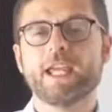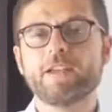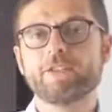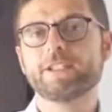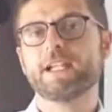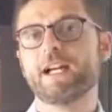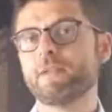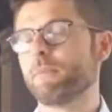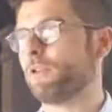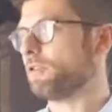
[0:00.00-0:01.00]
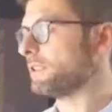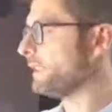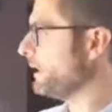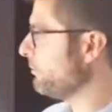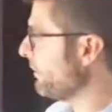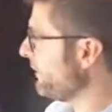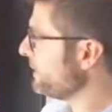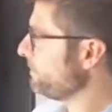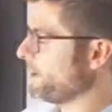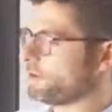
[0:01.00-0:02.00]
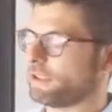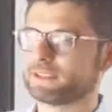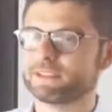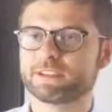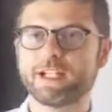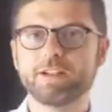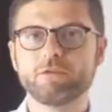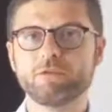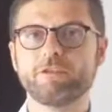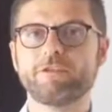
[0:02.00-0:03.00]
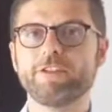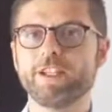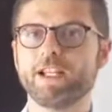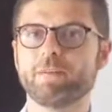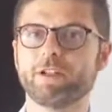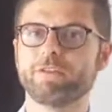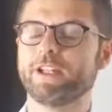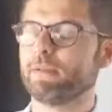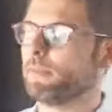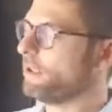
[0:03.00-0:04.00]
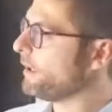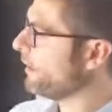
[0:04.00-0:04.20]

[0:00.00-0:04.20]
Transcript: every time you see these pictures, try to think about them